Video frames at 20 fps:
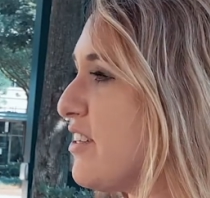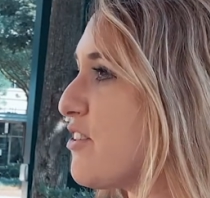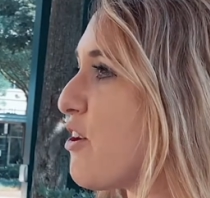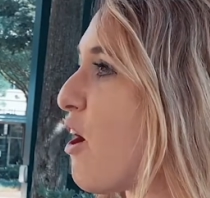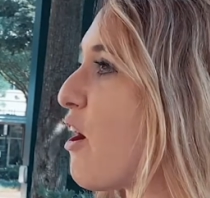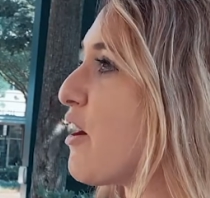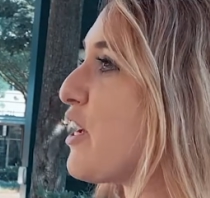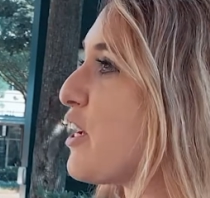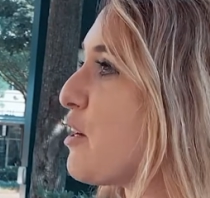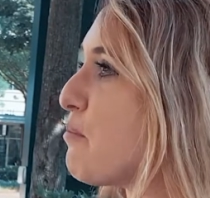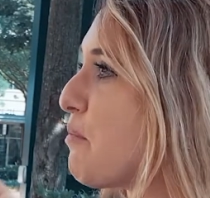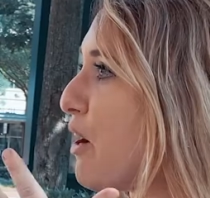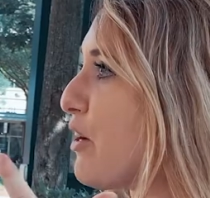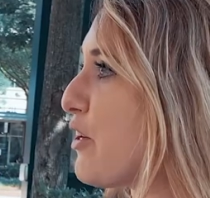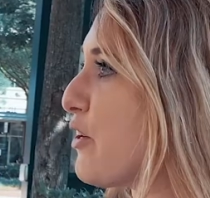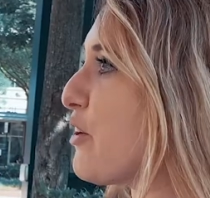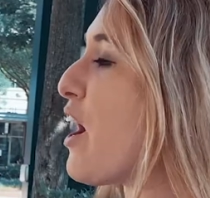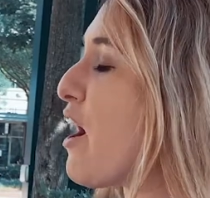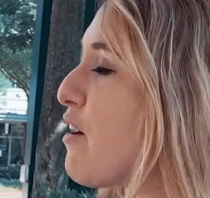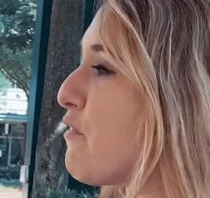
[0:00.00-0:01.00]
talking
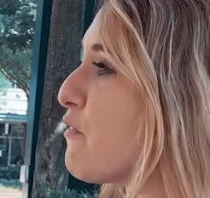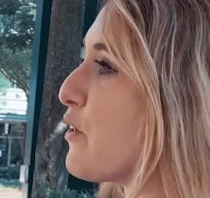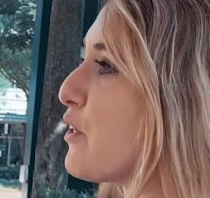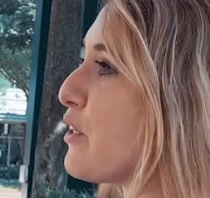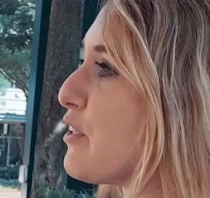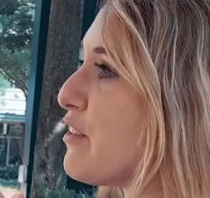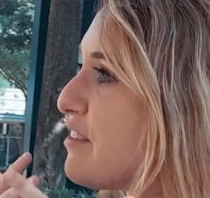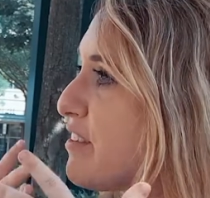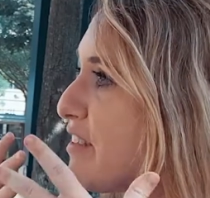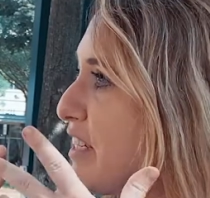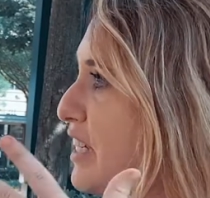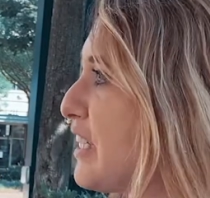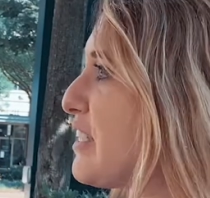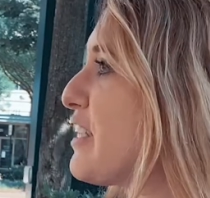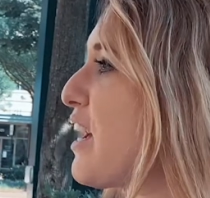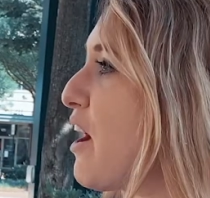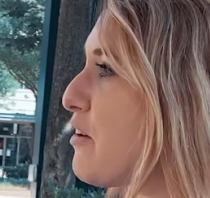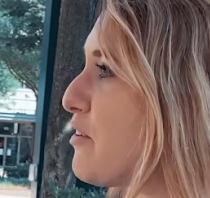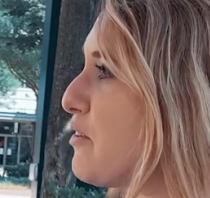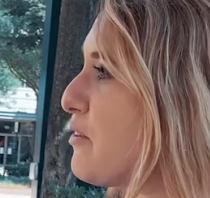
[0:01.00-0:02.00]
about your efforts. Sitting
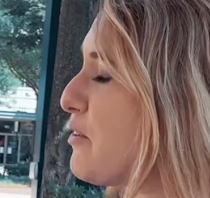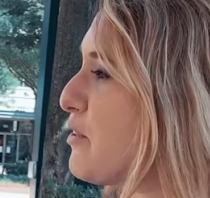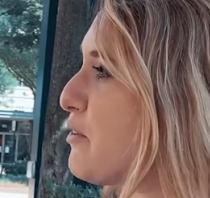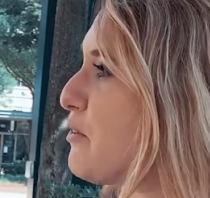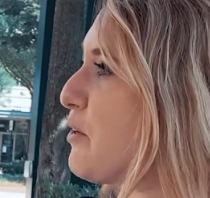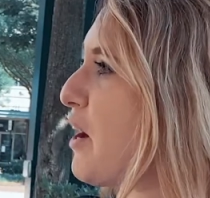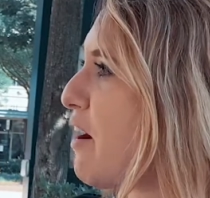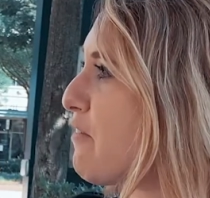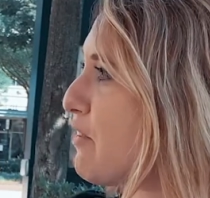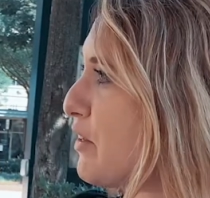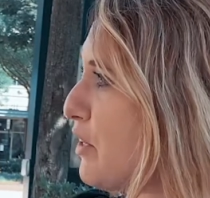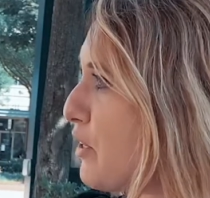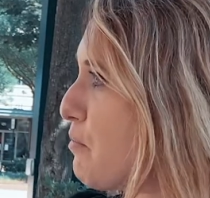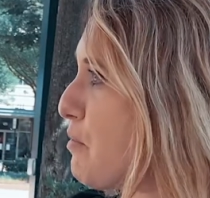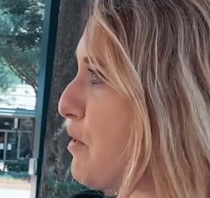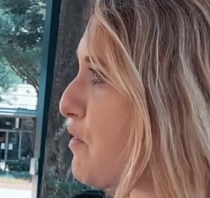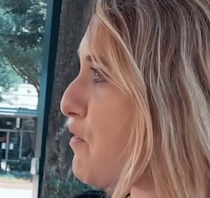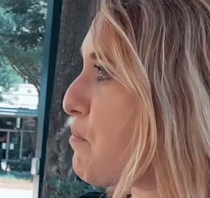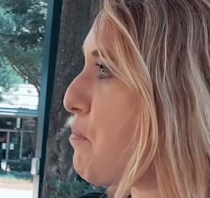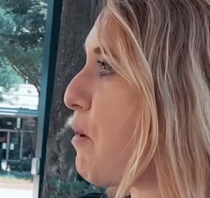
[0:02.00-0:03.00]
down, you have a little
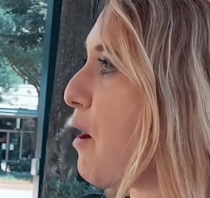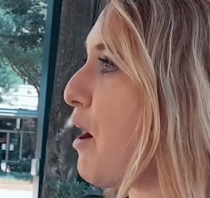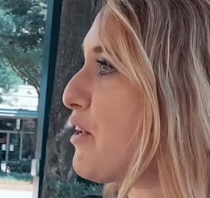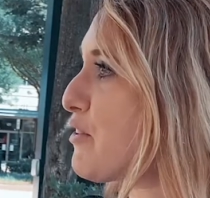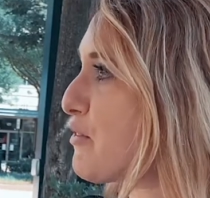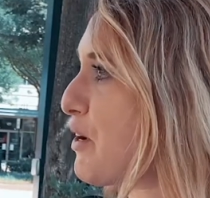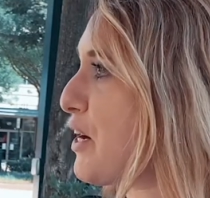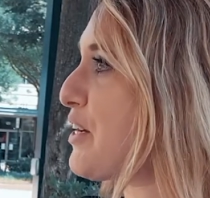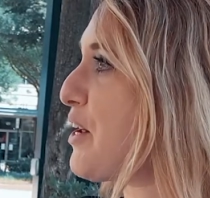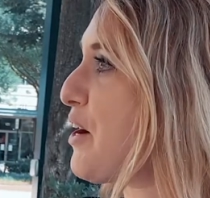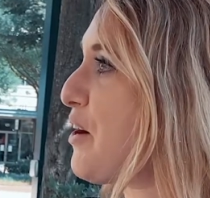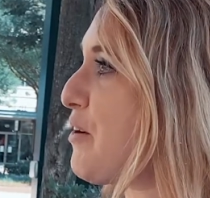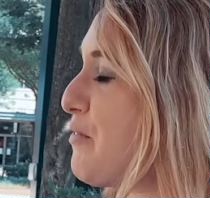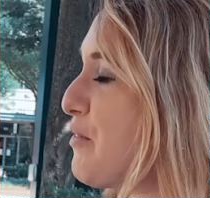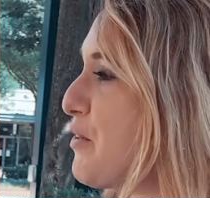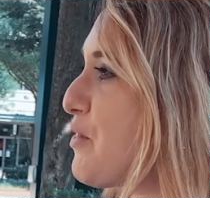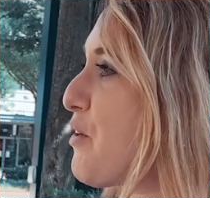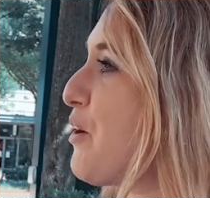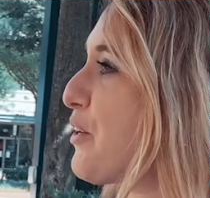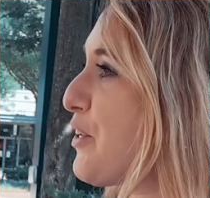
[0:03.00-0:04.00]
bit of a pause right now
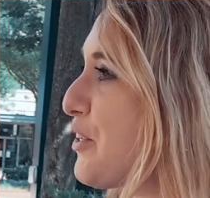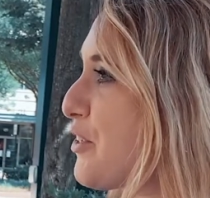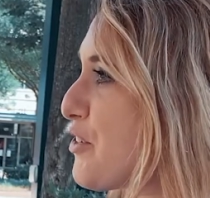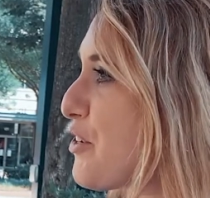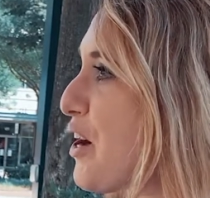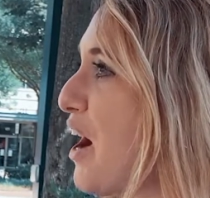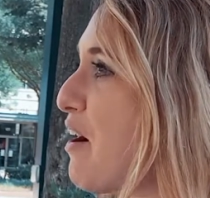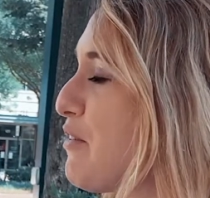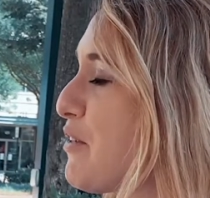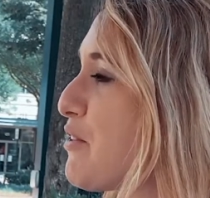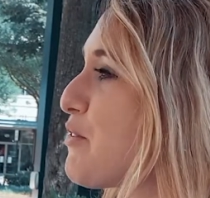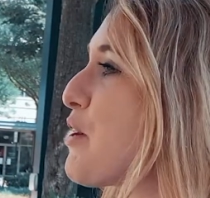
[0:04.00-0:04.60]
with all your travel,